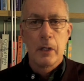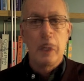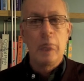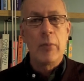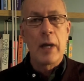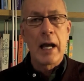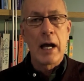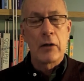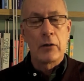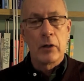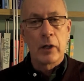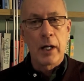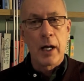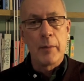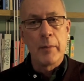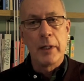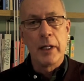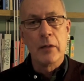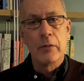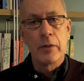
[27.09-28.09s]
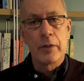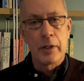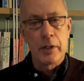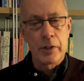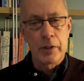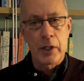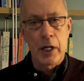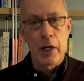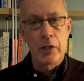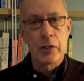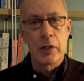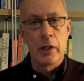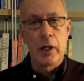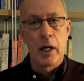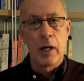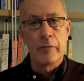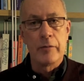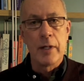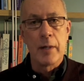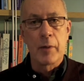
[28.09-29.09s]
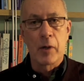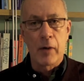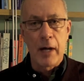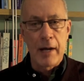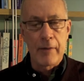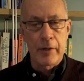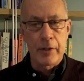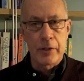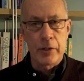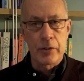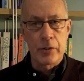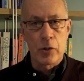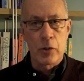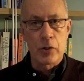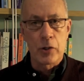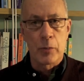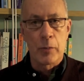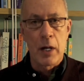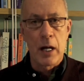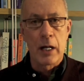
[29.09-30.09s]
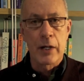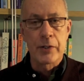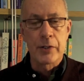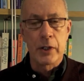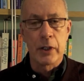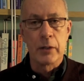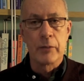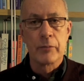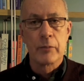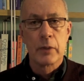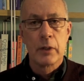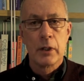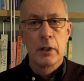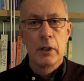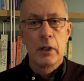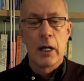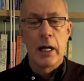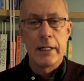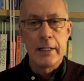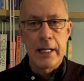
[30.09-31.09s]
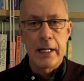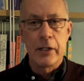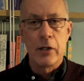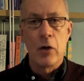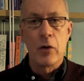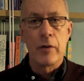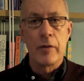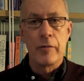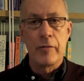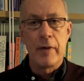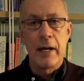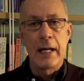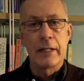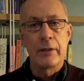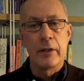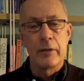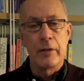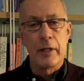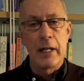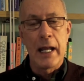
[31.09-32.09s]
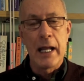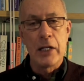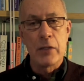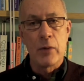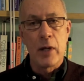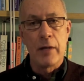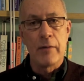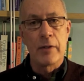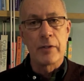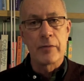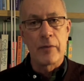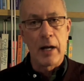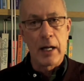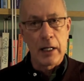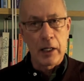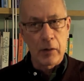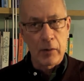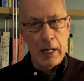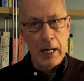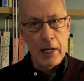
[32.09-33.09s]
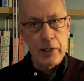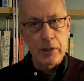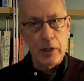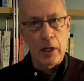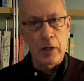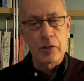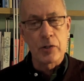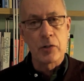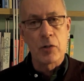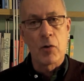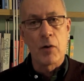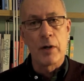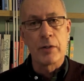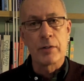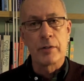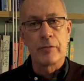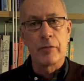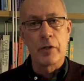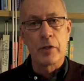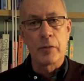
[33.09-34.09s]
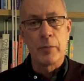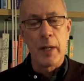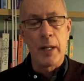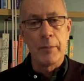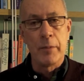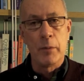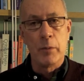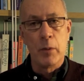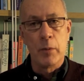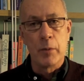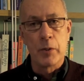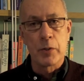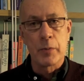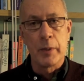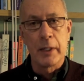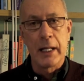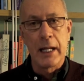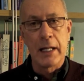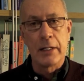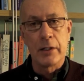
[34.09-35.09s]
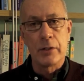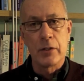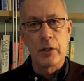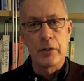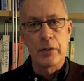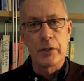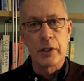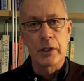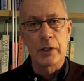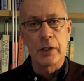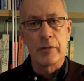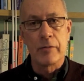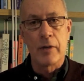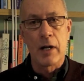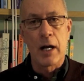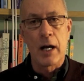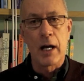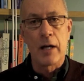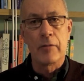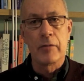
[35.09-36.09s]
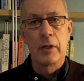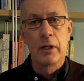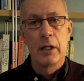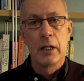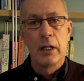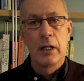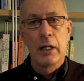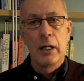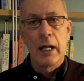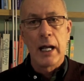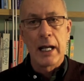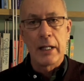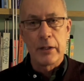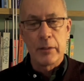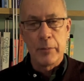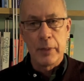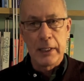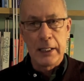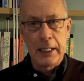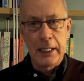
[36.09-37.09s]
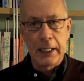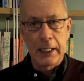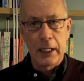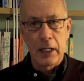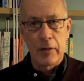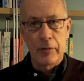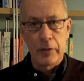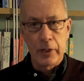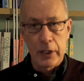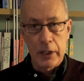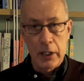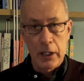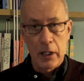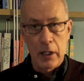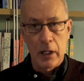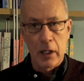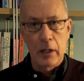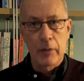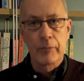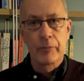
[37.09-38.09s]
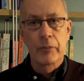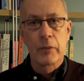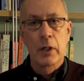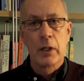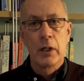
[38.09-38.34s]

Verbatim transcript: In my outlook, I begin with a discussion of demographics and social policy. I take note of the fact that the age wave has finally crashed on shore as the first baby boomers began to turn 65 at the beginning of the year.